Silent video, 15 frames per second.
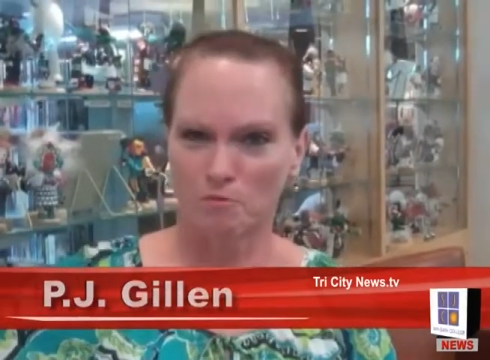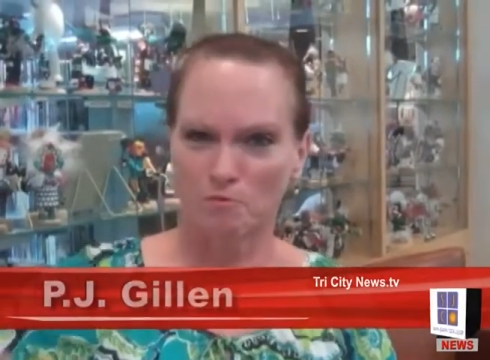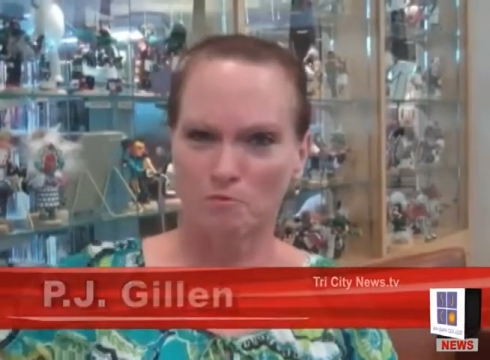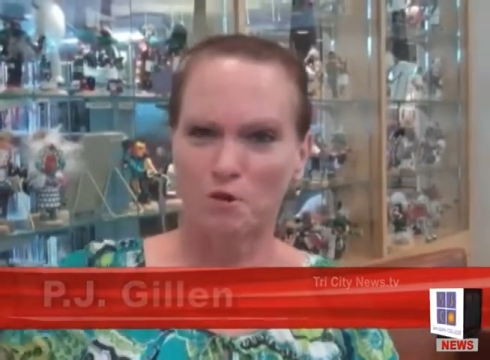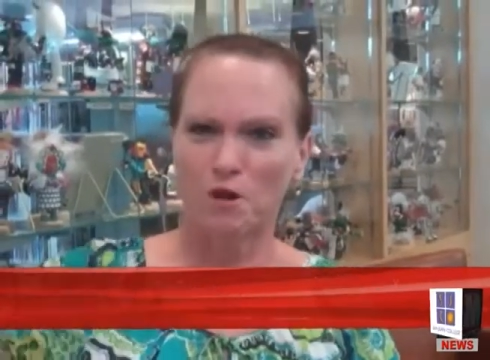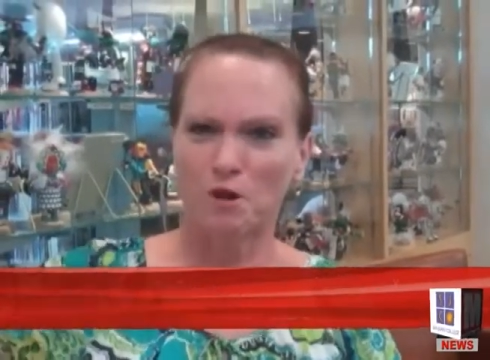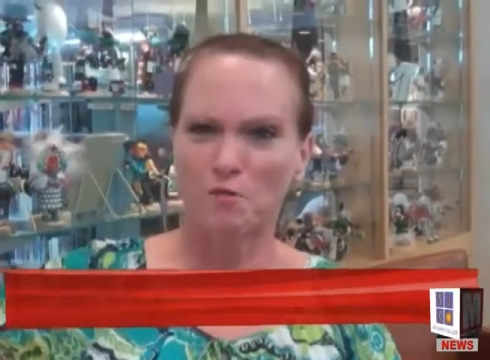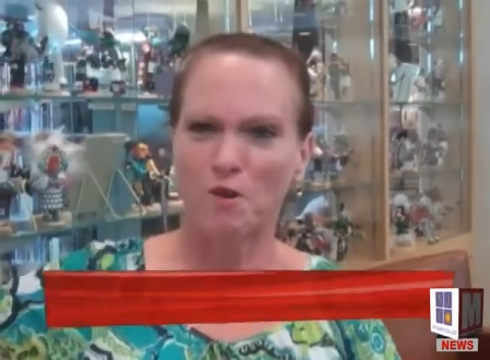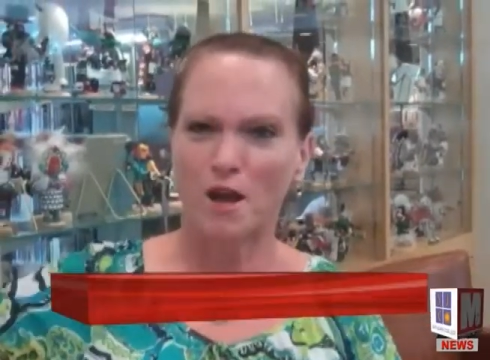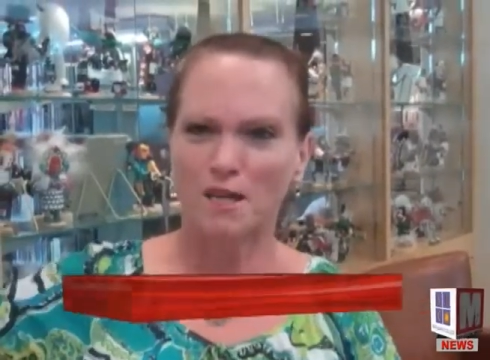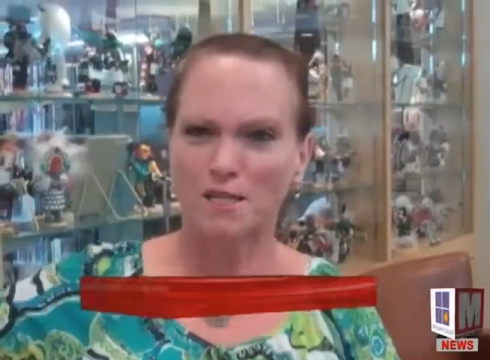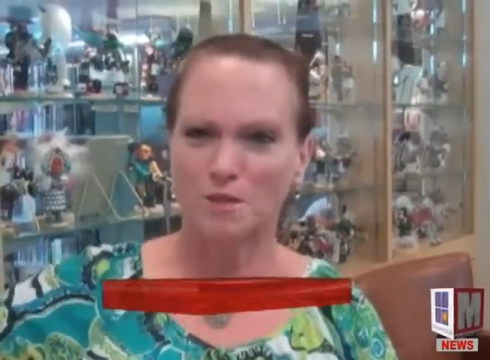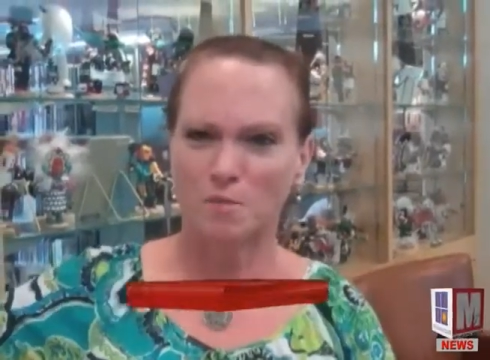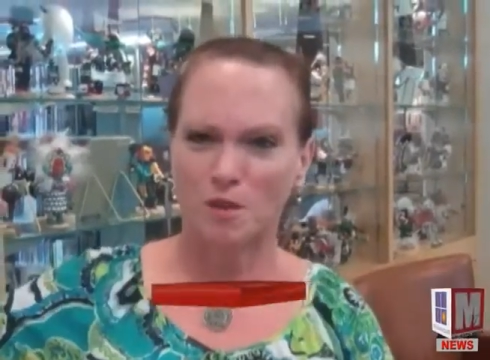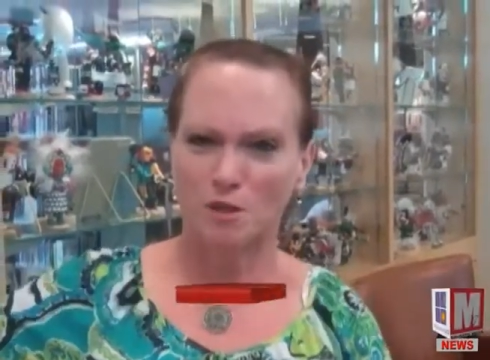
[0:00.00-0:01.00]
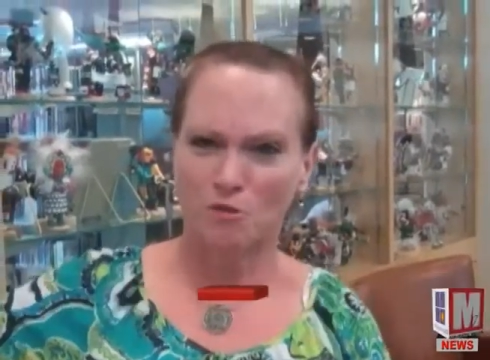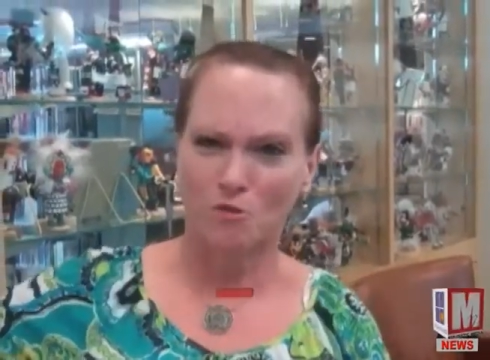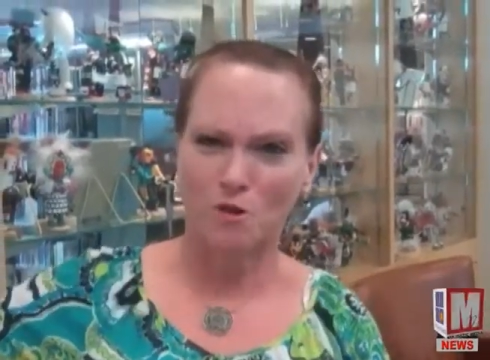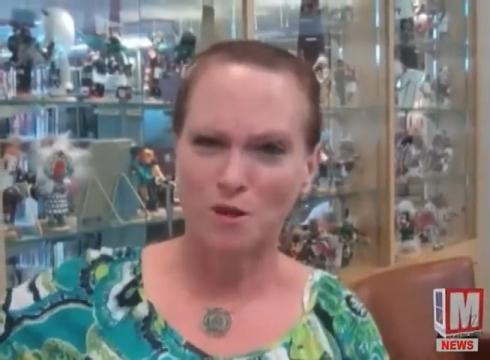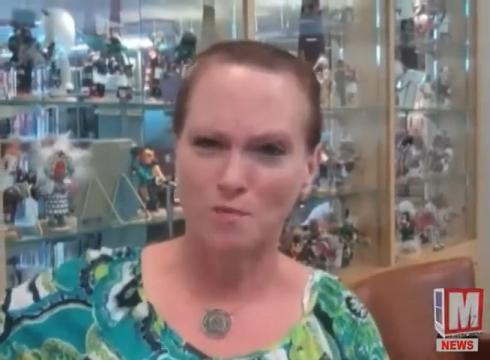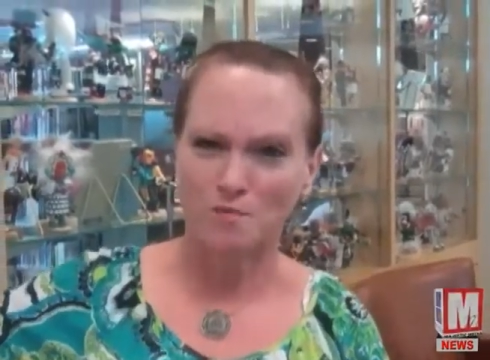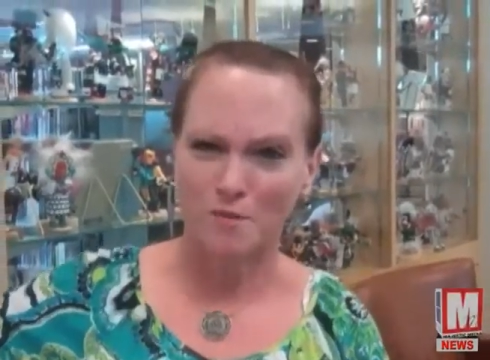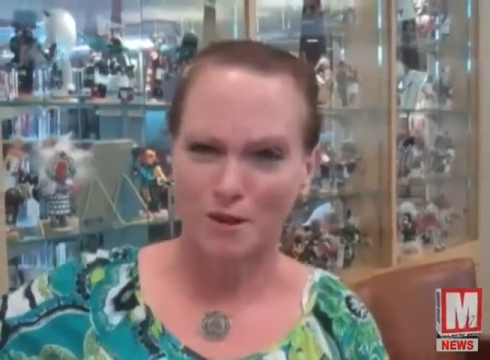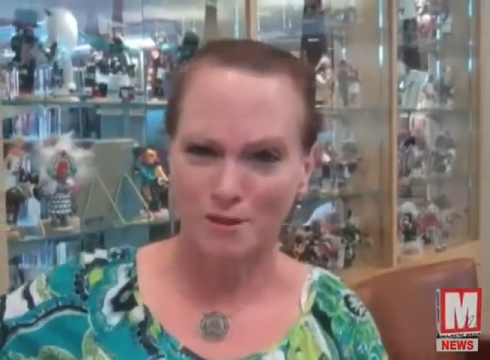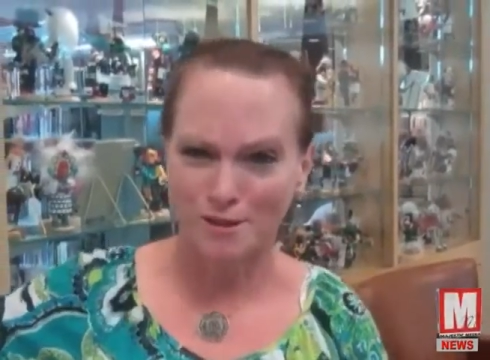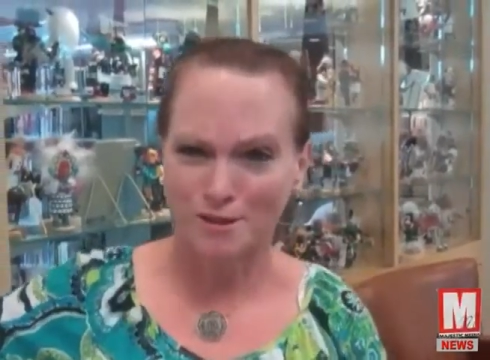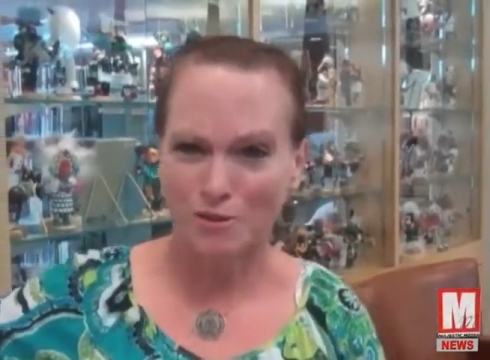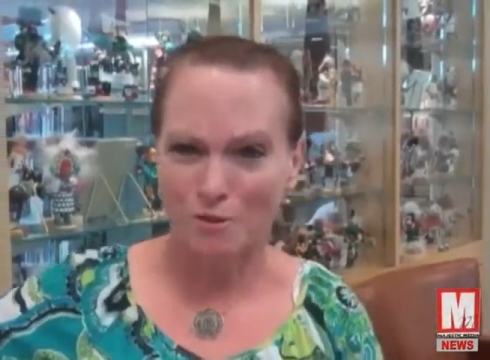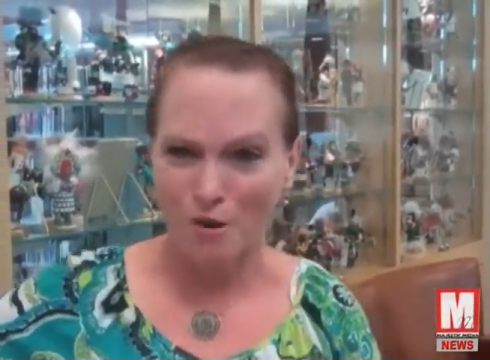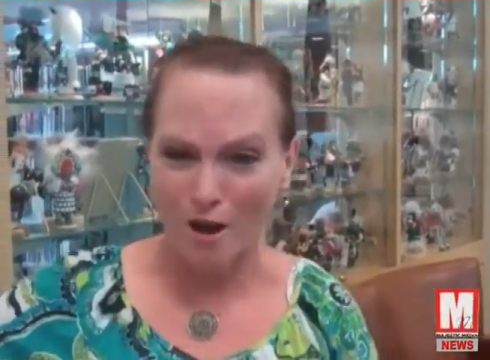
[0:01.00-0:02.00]
and we're going to rise to be the cream
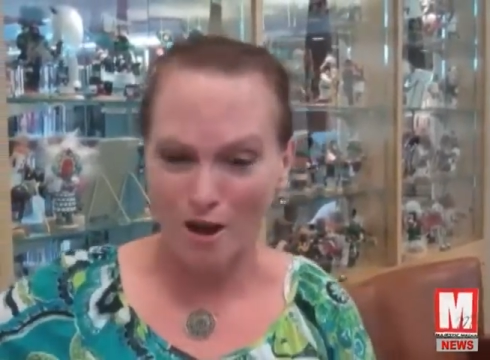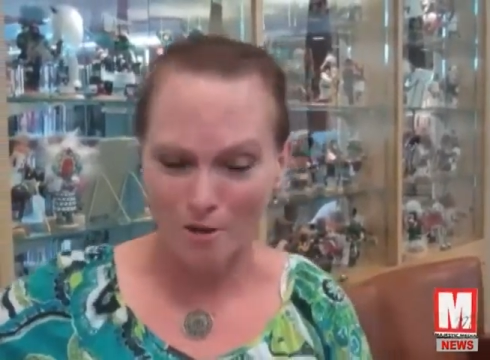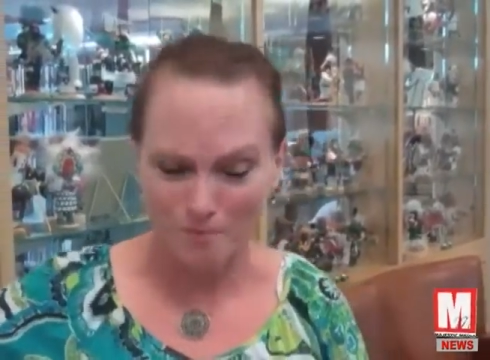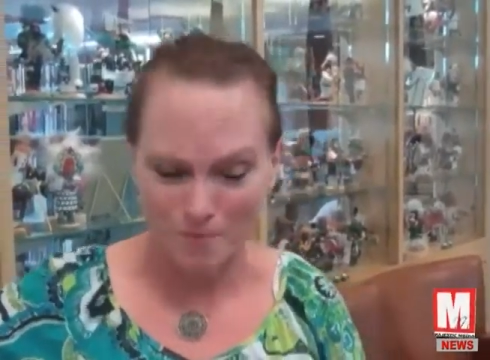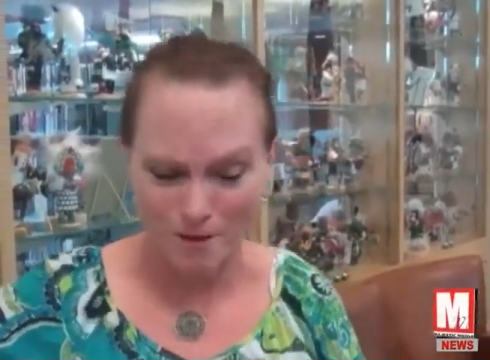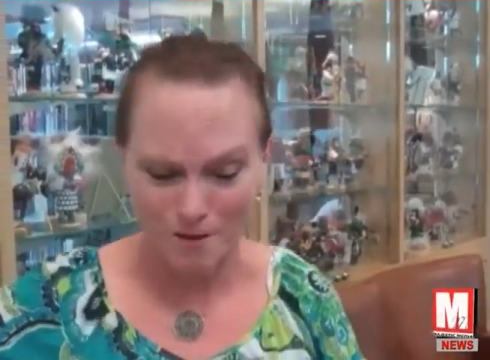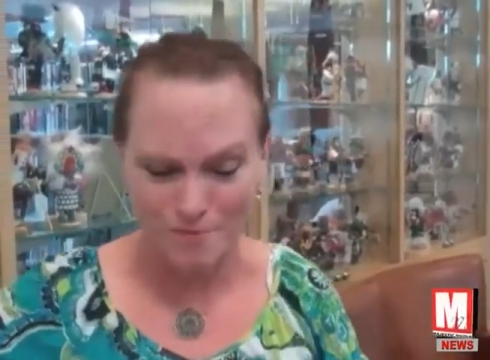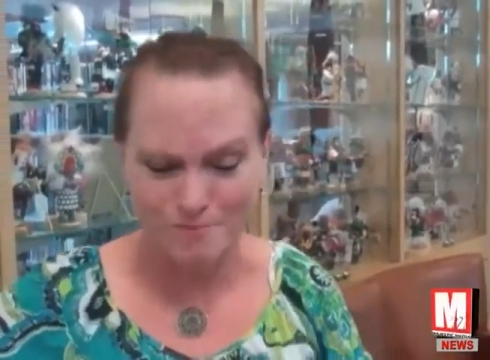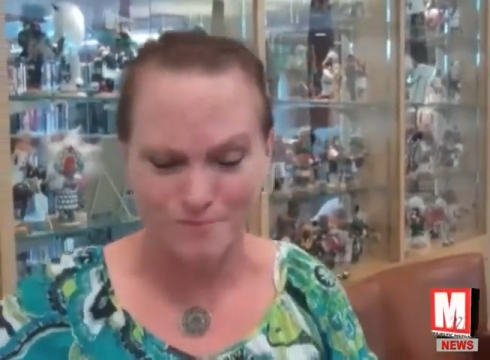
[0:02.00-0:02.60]
and the crop of